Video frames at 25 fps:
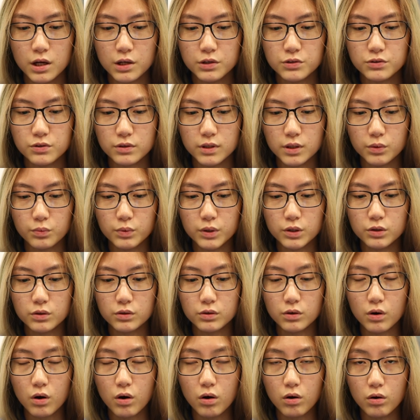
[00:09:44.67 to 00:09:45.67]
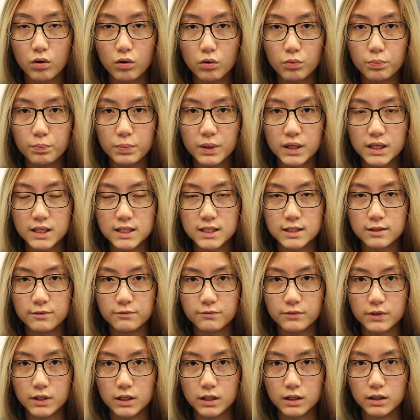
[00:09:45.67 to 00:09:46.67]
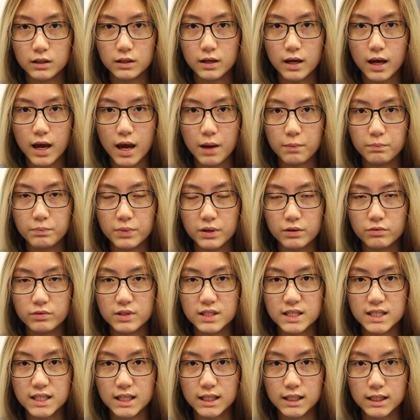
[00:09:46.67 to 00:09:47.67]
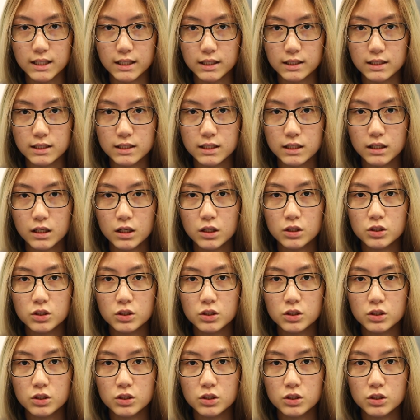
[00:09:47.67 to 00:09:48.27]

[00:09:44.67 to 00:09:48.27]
so that we could all persevere and be resilient